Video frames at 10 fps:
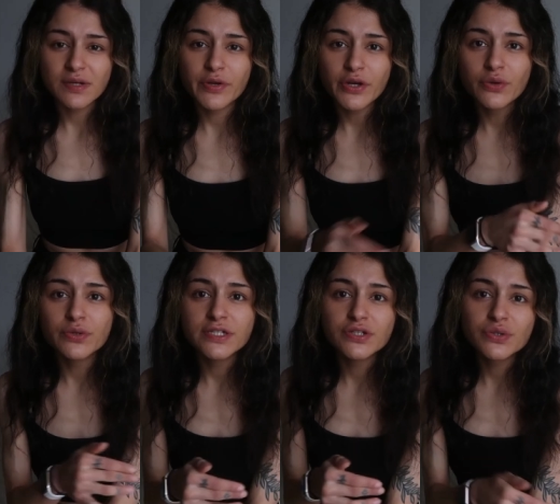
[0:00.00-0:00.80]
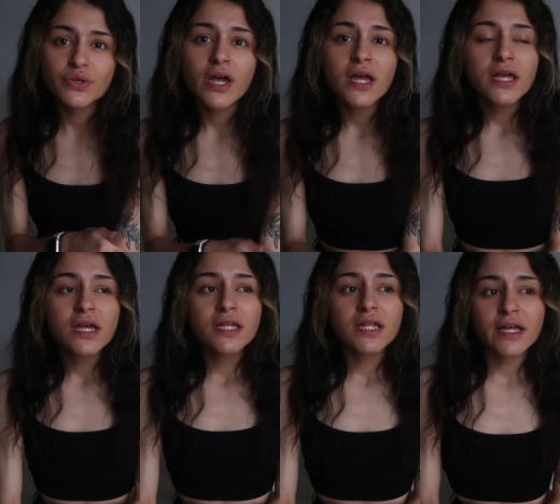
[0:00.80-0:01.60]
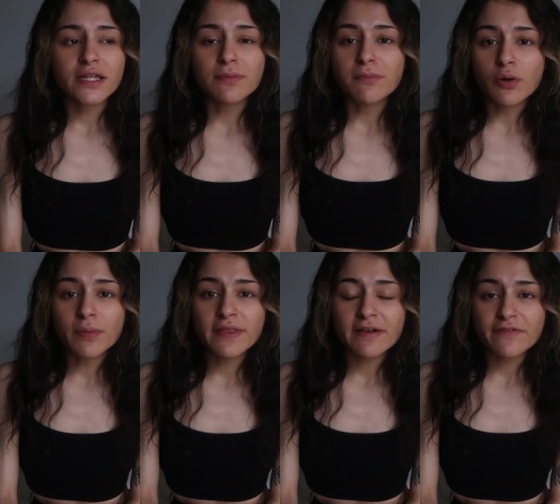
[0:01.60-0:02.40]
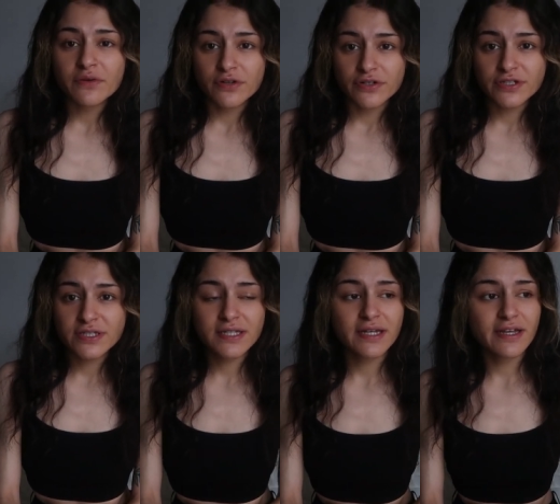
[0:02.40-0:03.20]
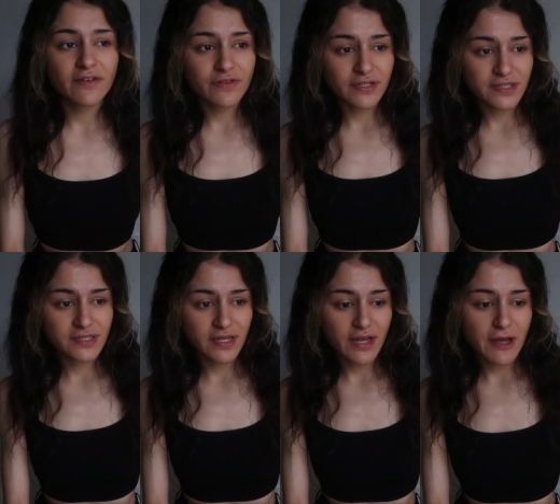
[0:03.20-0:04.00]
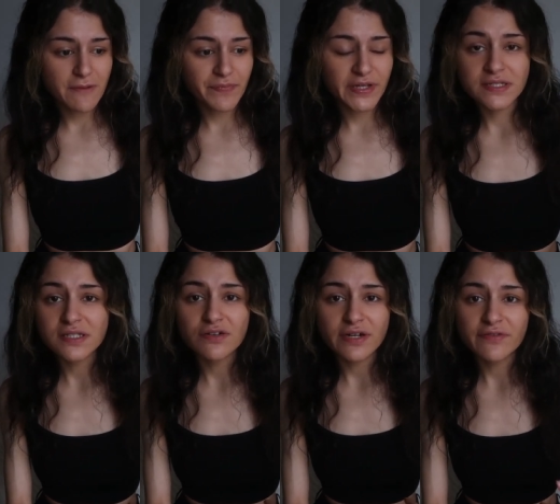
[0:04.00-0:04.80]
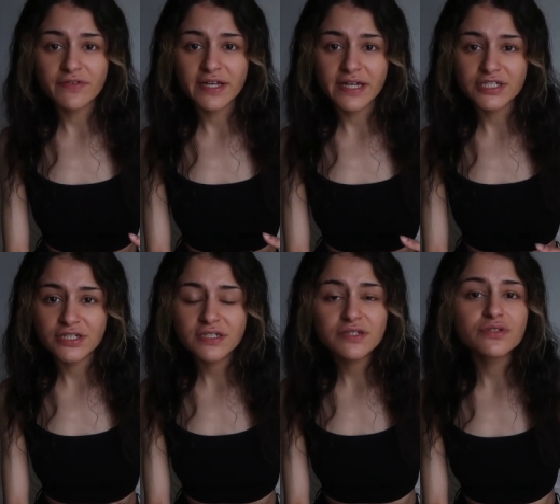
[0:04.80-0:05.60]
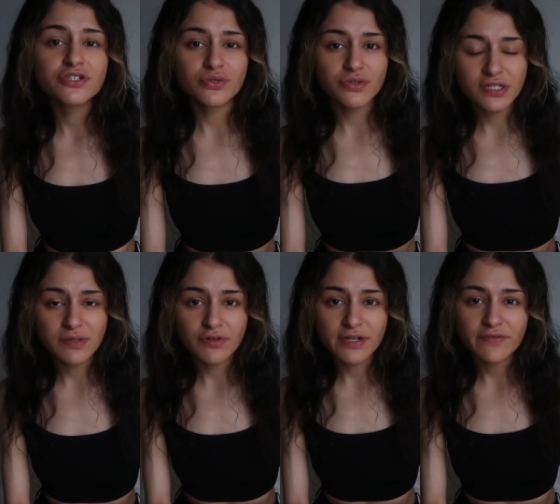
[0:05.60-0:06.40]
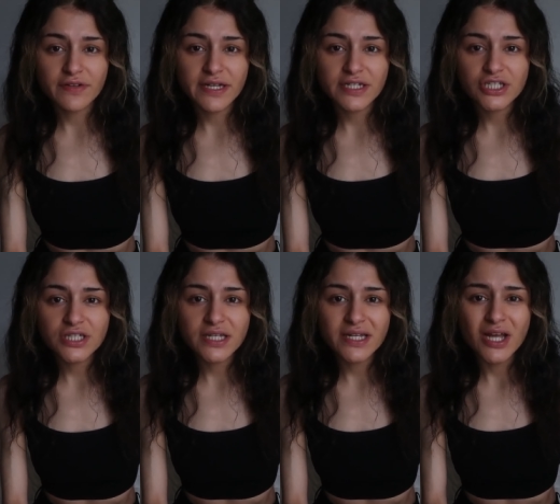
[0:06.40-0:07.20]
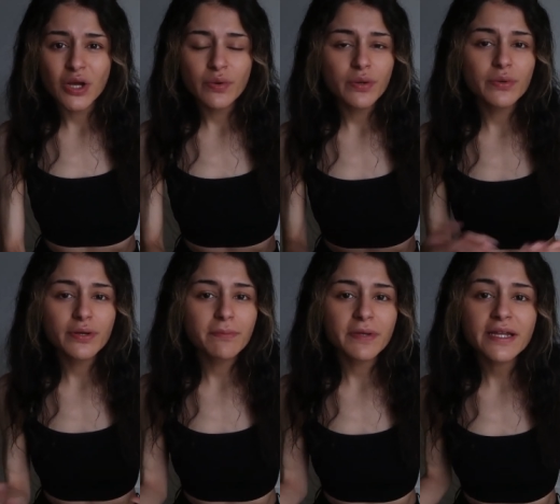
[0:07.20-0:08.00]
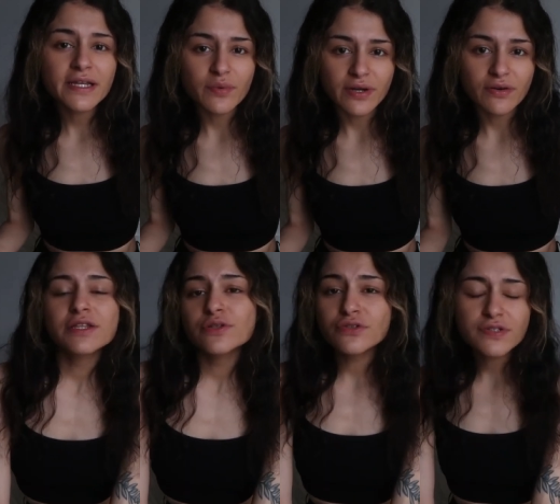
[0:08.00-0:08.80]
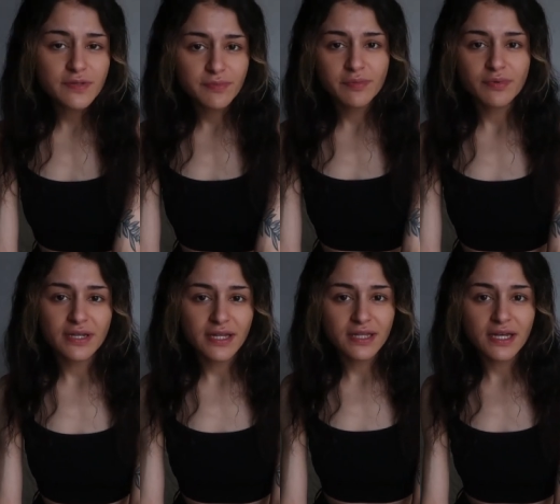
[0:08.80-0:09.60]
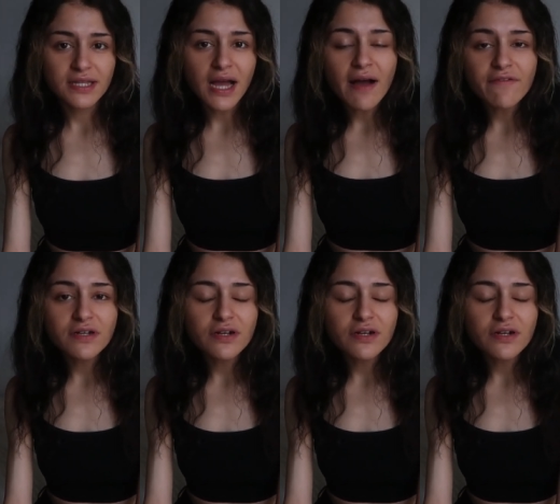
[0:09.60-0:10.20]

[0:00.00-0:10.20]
that we only do in the moment that feel good, that give us um, instant gratification or short-term gratification, then we wouldn't be anywhere. And you do see people like that that haven't